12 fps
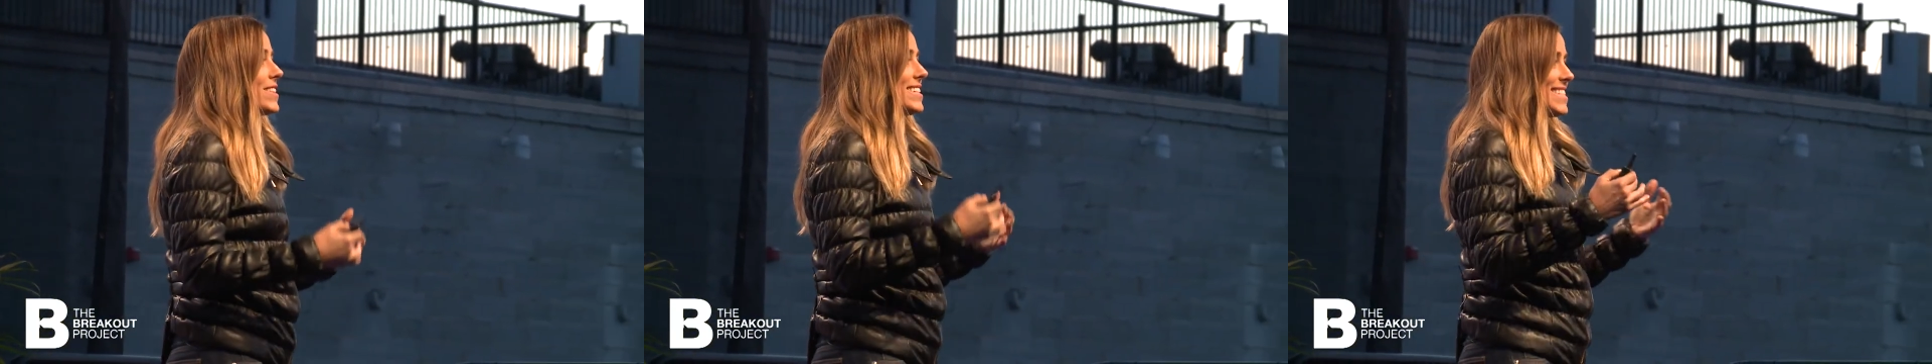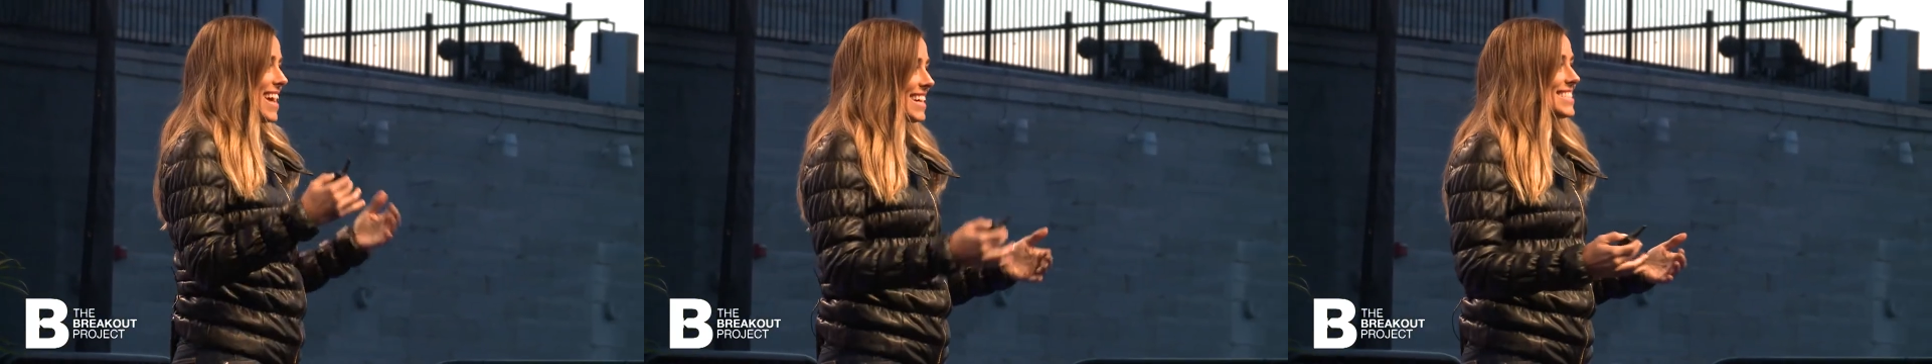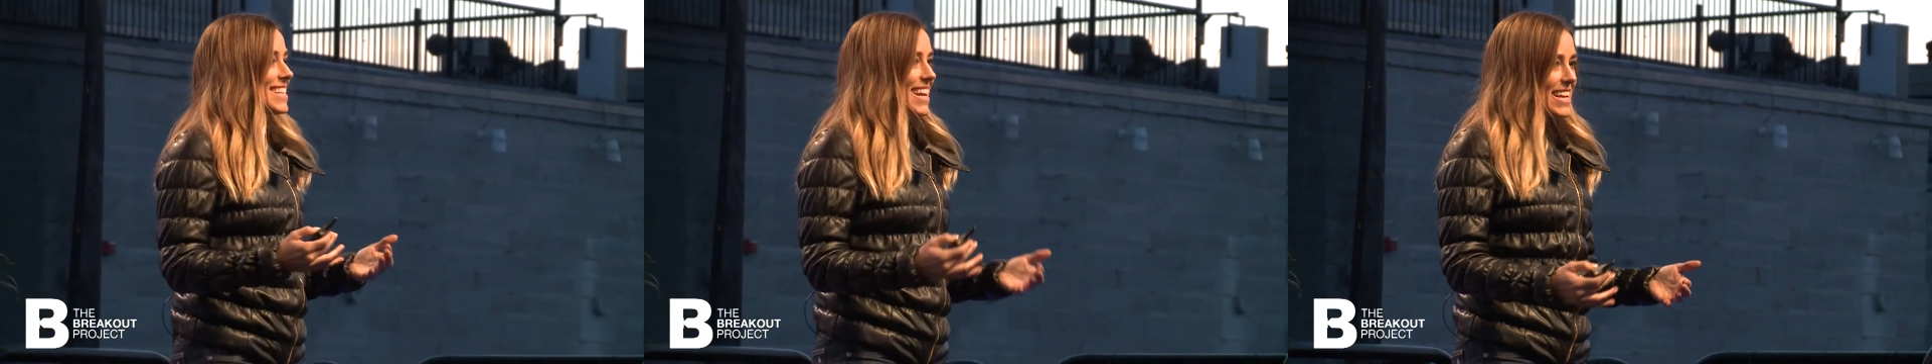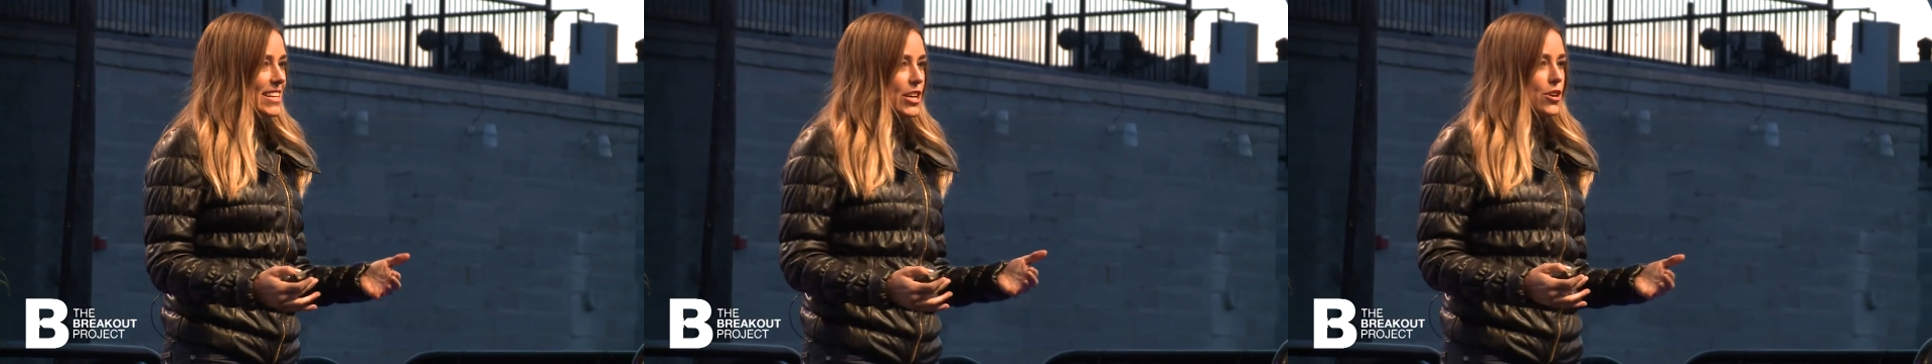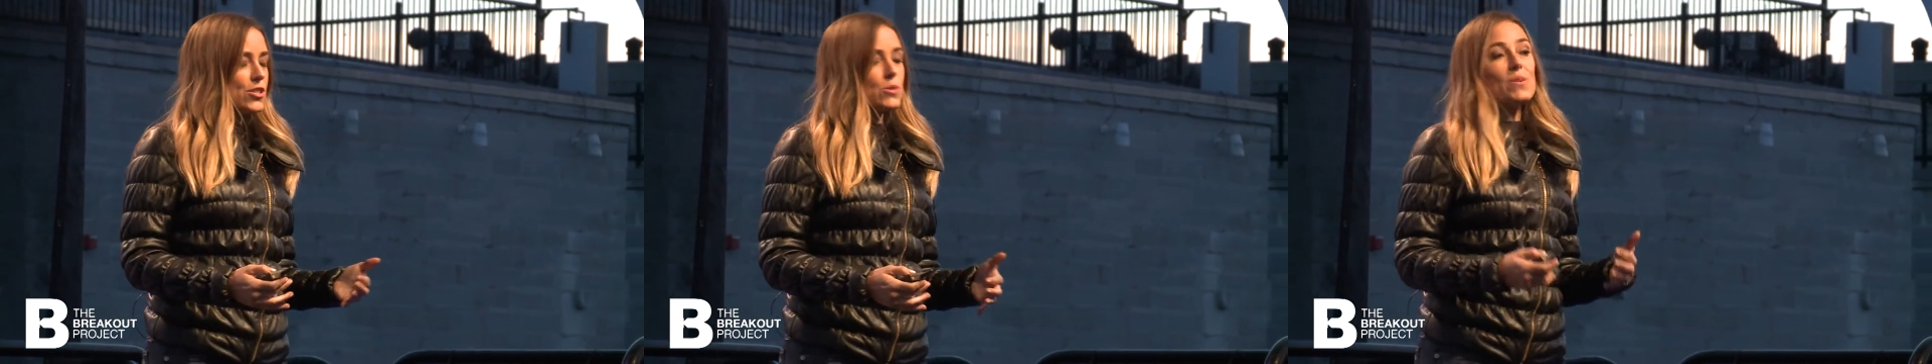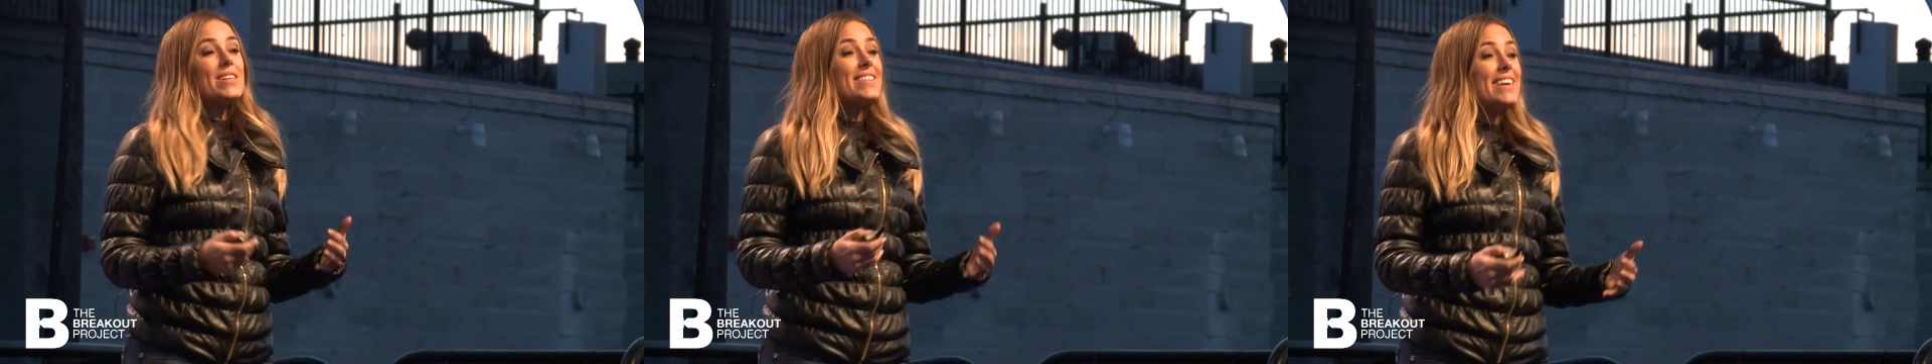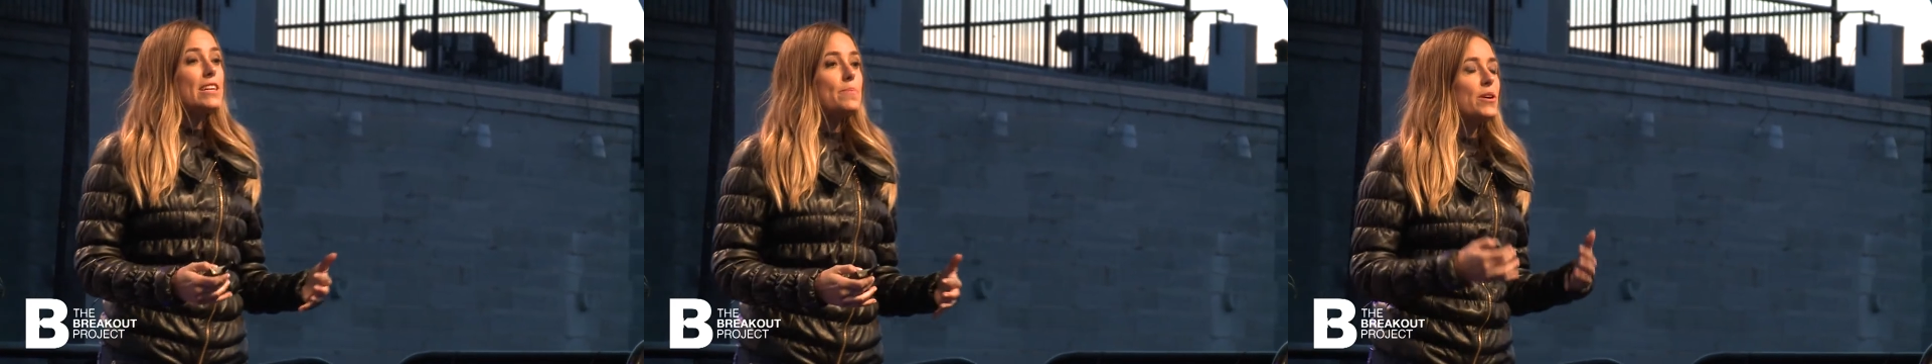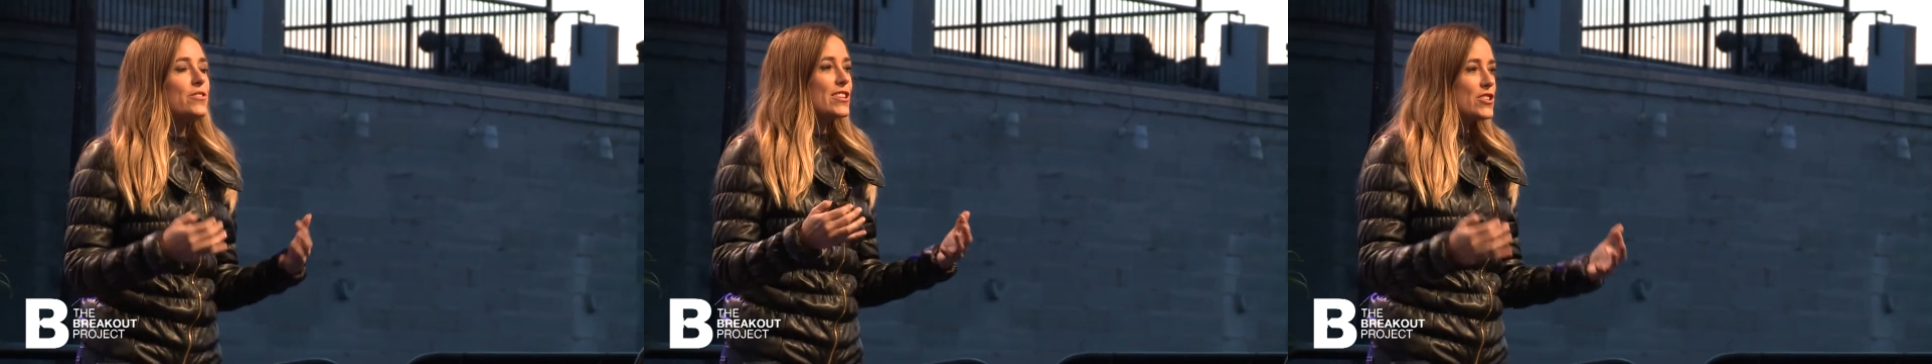the next 8 years and we think
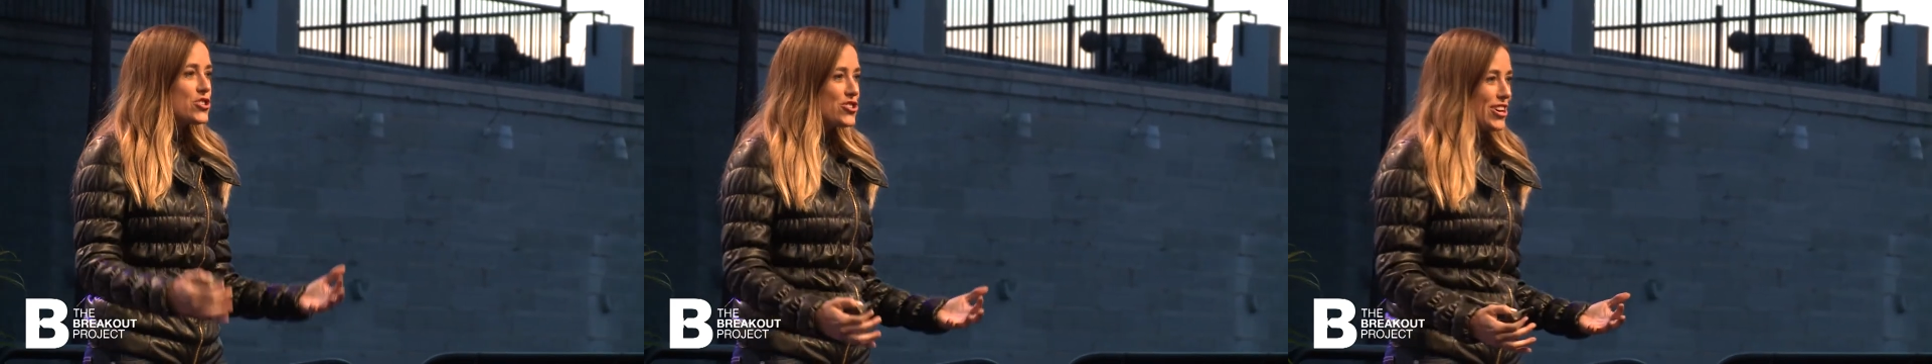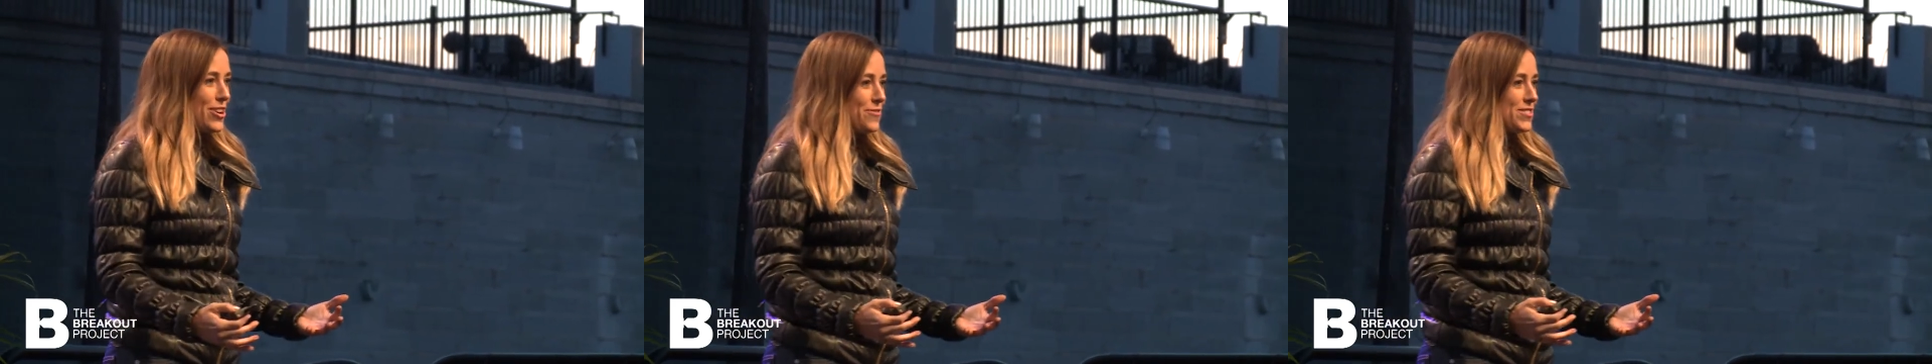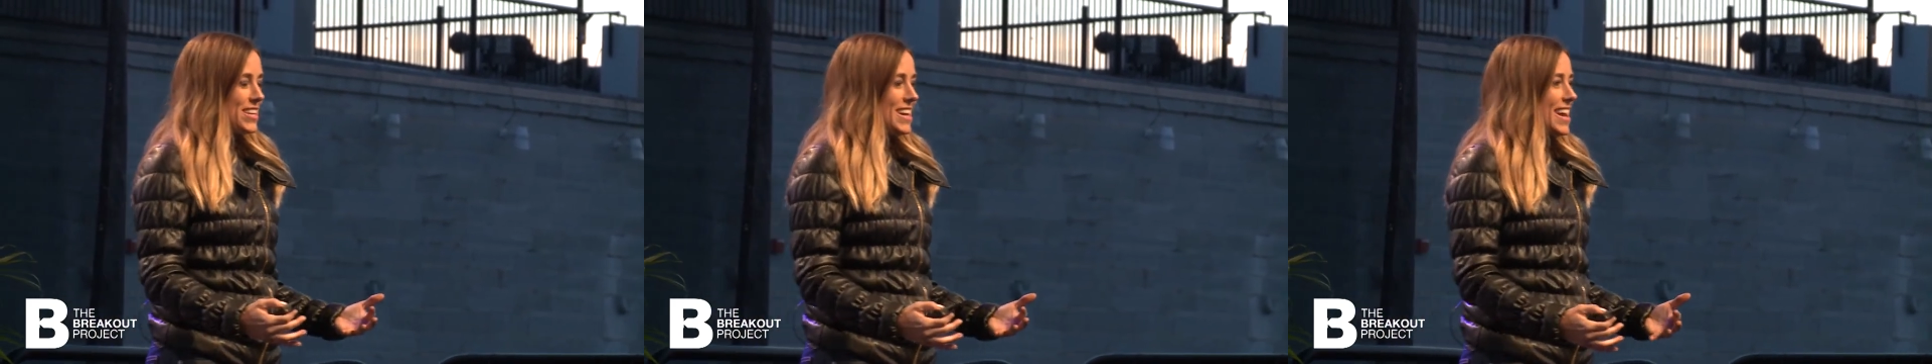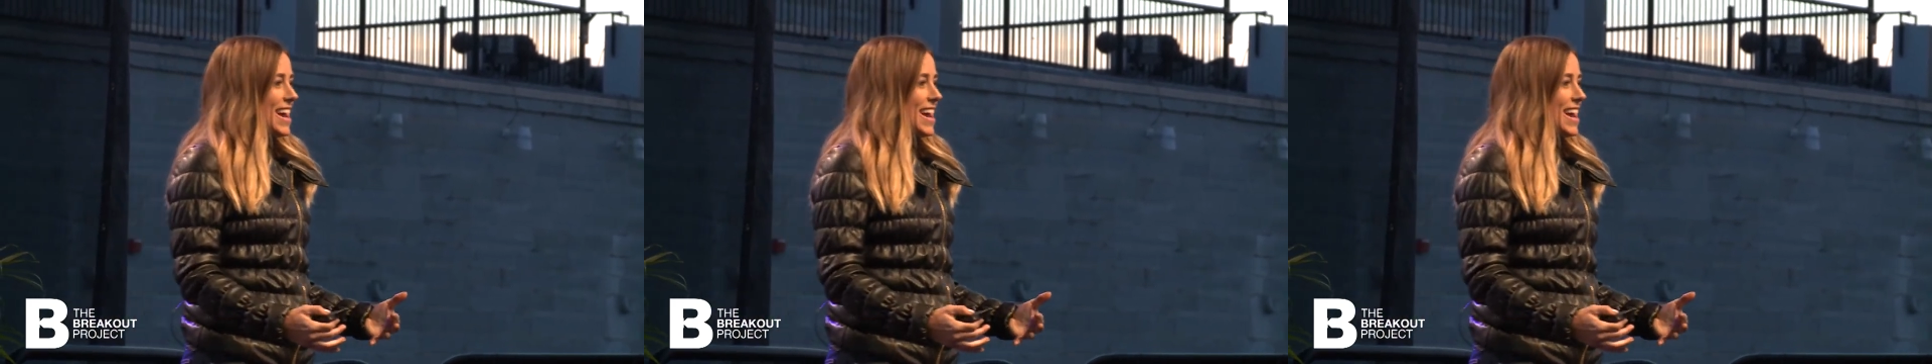about this shift